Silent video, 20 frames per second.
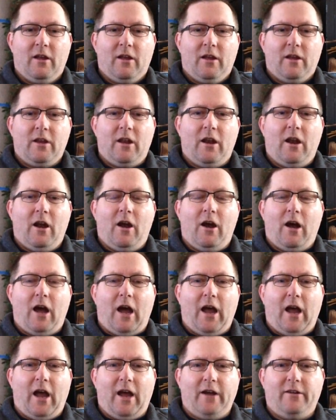
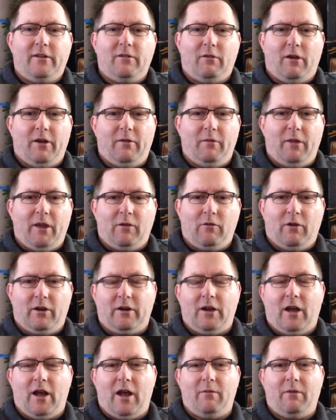I just want to make one
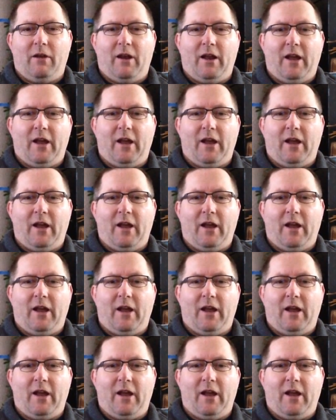comment.